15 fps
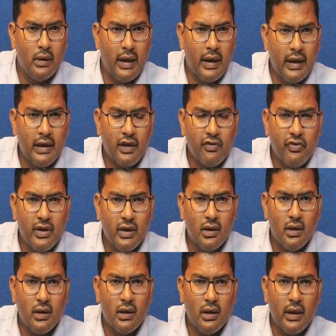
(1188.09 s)

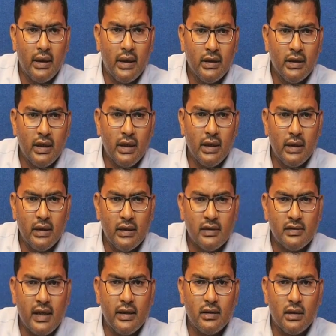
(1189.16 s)
interfere anything
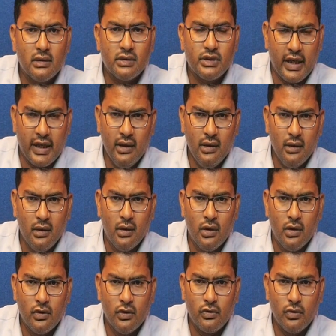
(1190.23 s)
inside the chain.
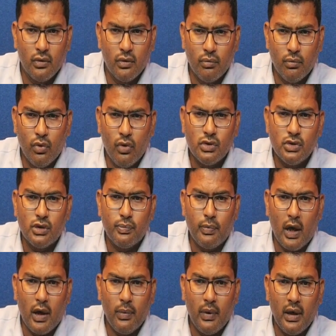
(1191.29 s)
So most
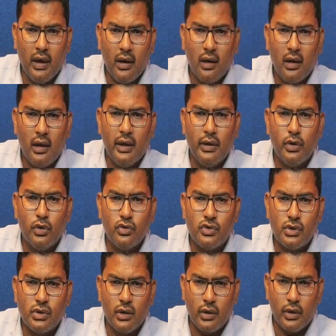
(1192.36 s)
popularly
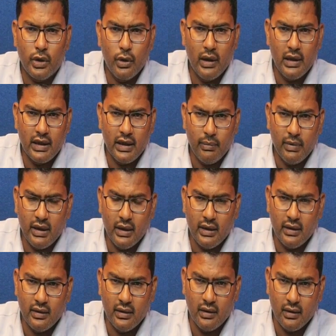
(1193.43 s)
used
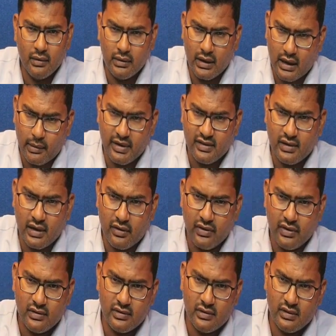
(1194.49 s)
QLDB database
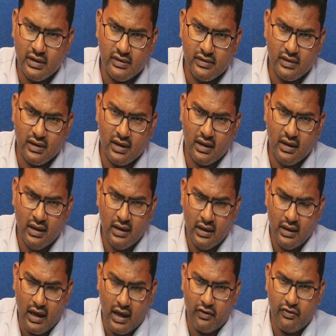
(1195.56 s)
service is
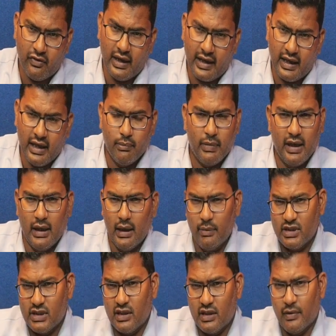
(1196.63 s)
offered again by
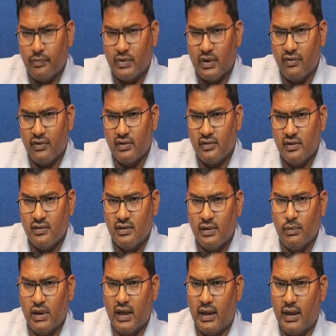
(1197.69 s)
Amazon Web Services.
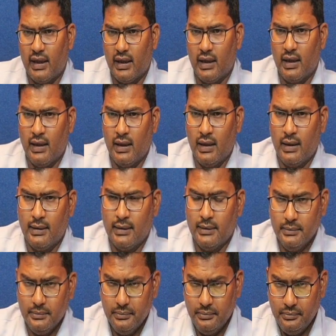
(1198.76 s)
Similarly,
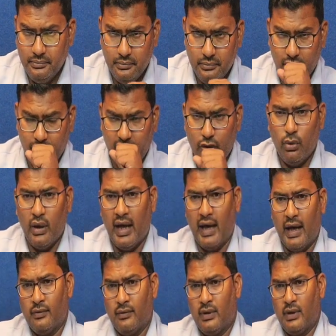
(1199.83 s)
we do
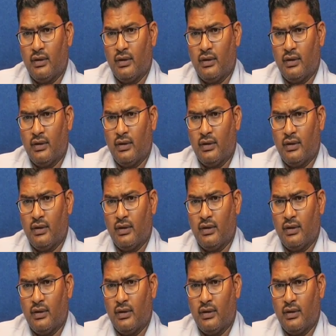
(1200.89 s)
have